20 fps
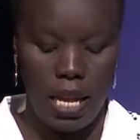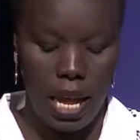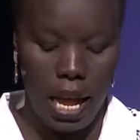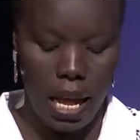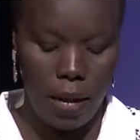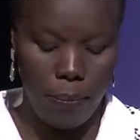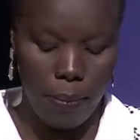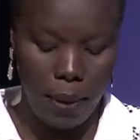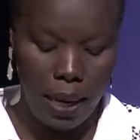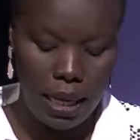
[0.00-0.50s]

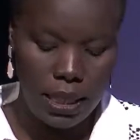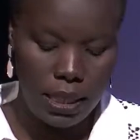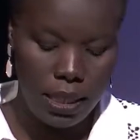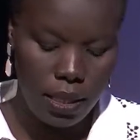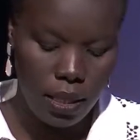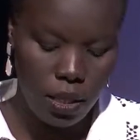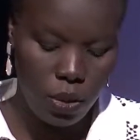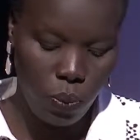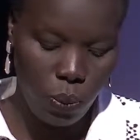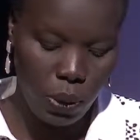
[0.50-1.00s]
and placed it
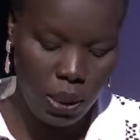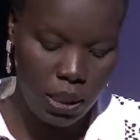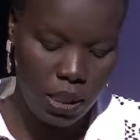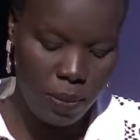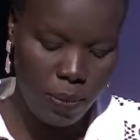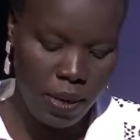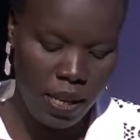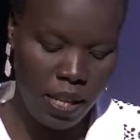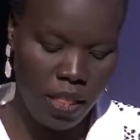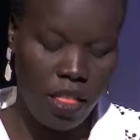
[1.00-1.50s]
as wheels
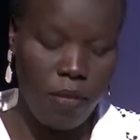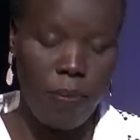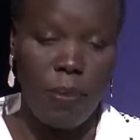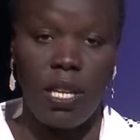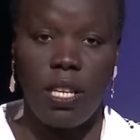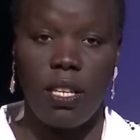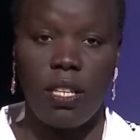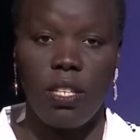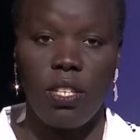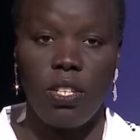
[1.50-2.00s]
beneath
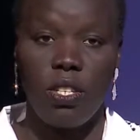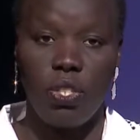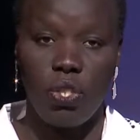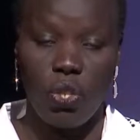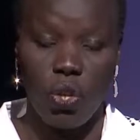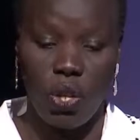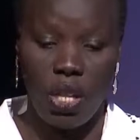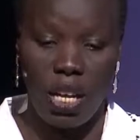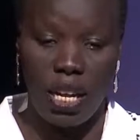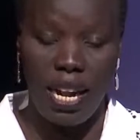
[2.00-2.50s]
me
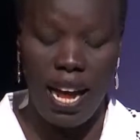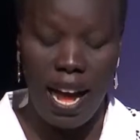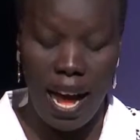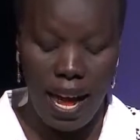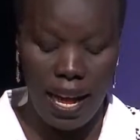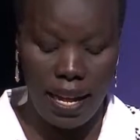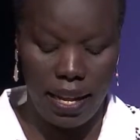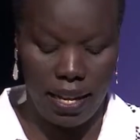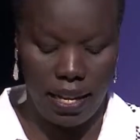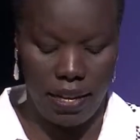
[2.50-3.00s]
so that
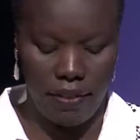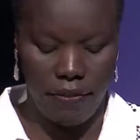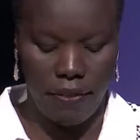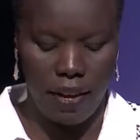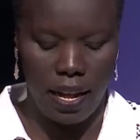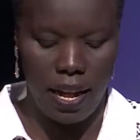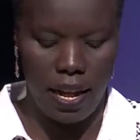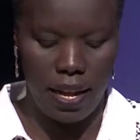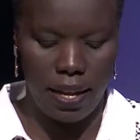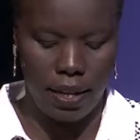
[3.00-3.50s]
I can
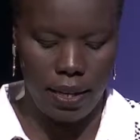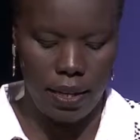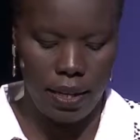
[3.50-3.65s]
fly.